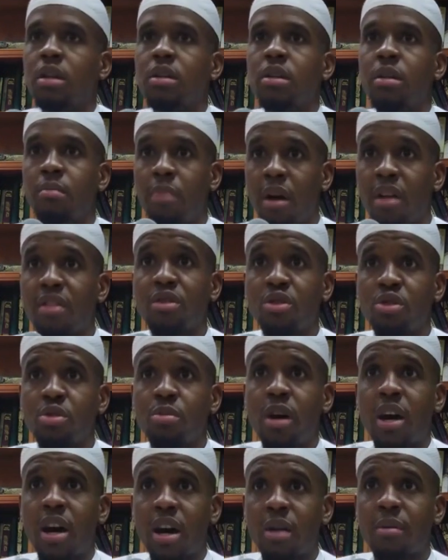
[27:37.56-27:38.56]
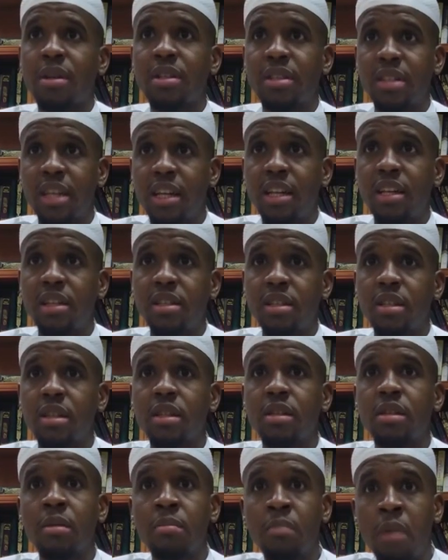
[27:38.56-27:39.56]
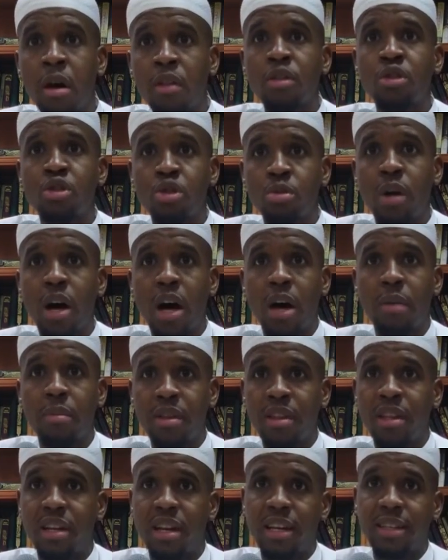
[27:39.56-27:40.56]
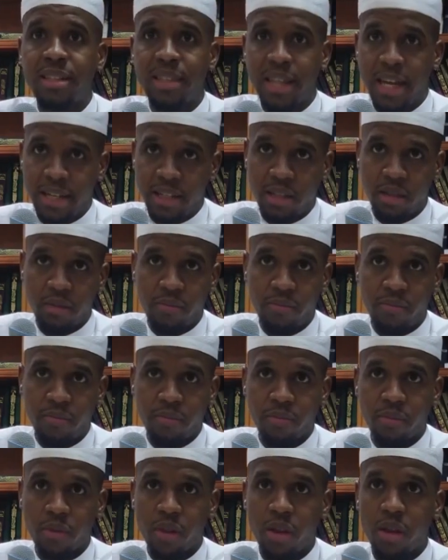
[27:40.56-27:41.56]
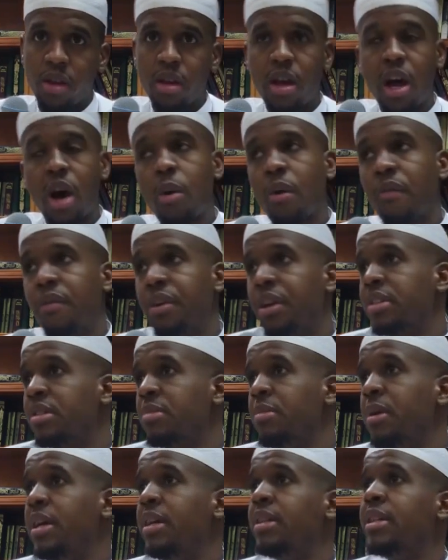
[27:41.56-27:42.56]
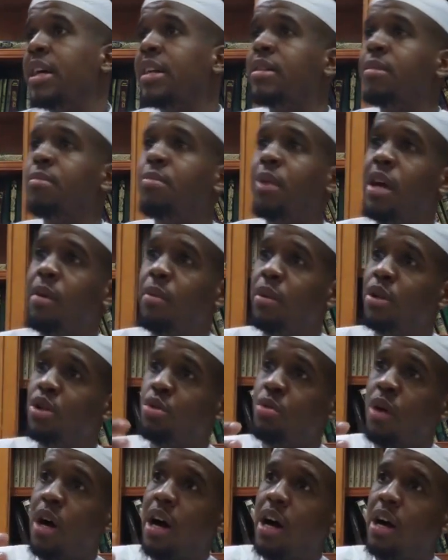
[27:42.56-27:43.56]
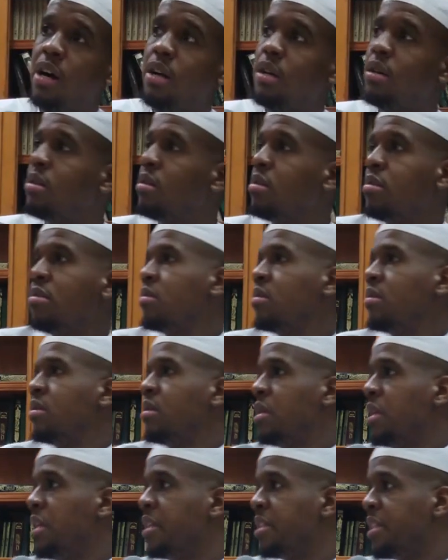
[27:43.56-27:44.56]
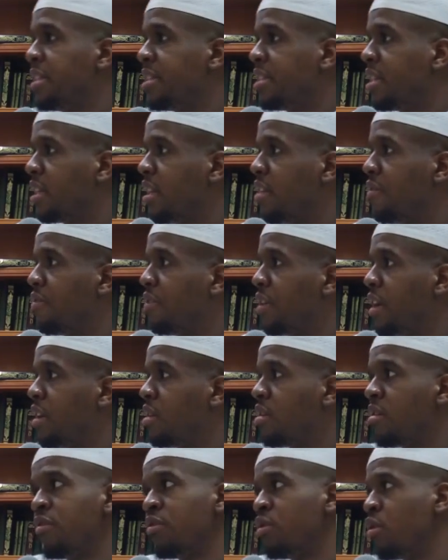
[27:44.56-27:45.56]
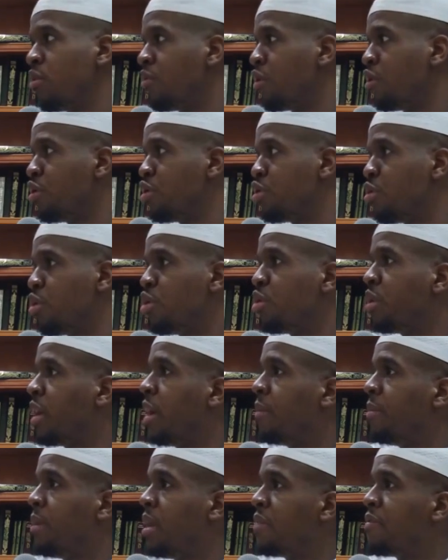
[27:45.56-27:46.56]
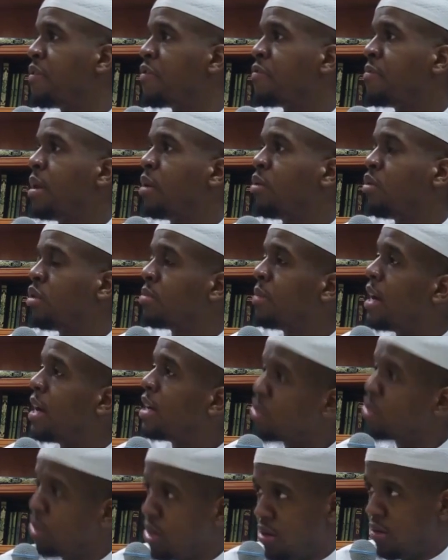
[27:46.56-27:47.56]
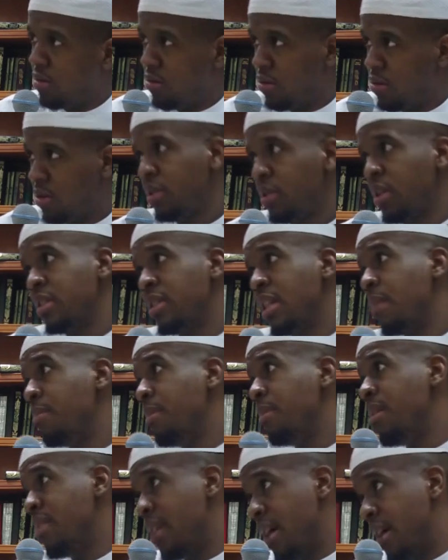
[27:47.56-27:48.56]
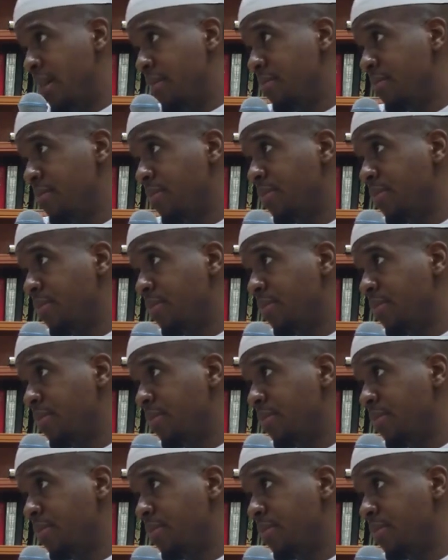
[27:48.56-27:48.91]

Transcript: The mother Jumu'ah, everybody understand this? The mother Jumu'ah, bidhinillahi ta'ala. However, it doesn't mean that the baby Jumu'ah is insignificant or of no virtue, or you can't benefit from that khutbah as well. Does not mean that.